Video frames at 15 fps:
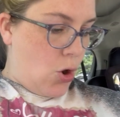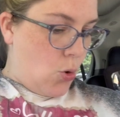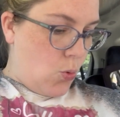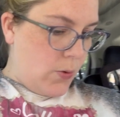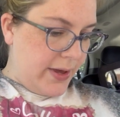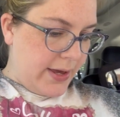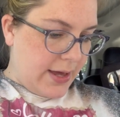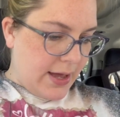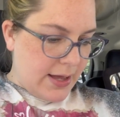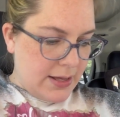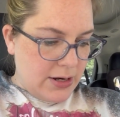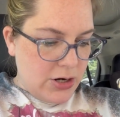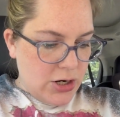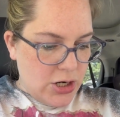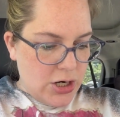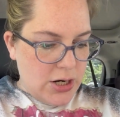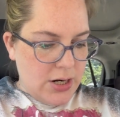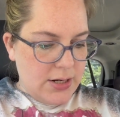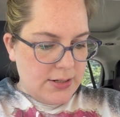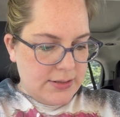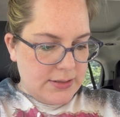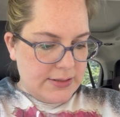we got her
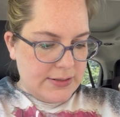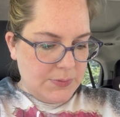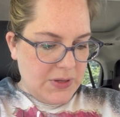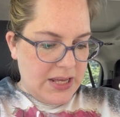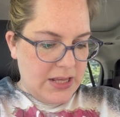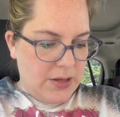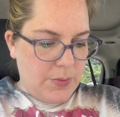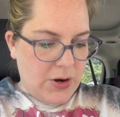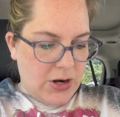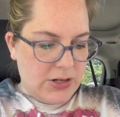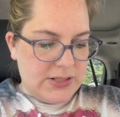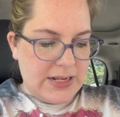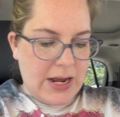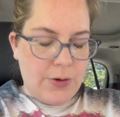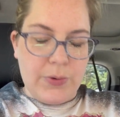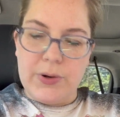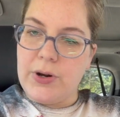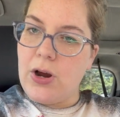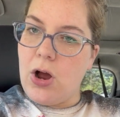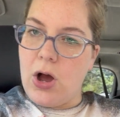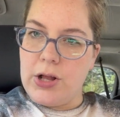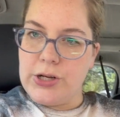some candy bars. Now we're
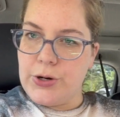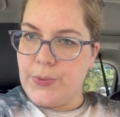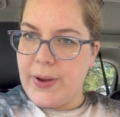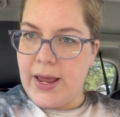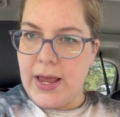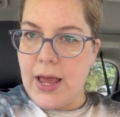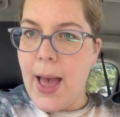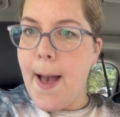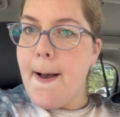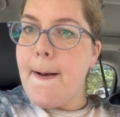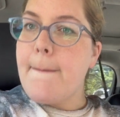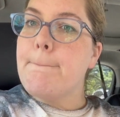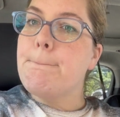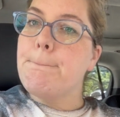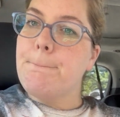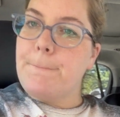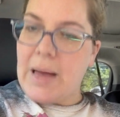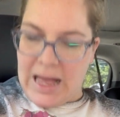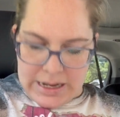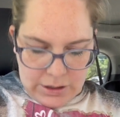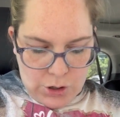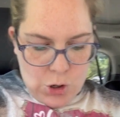on our way
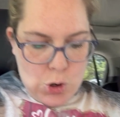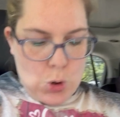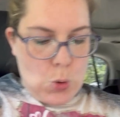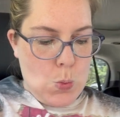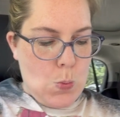back home.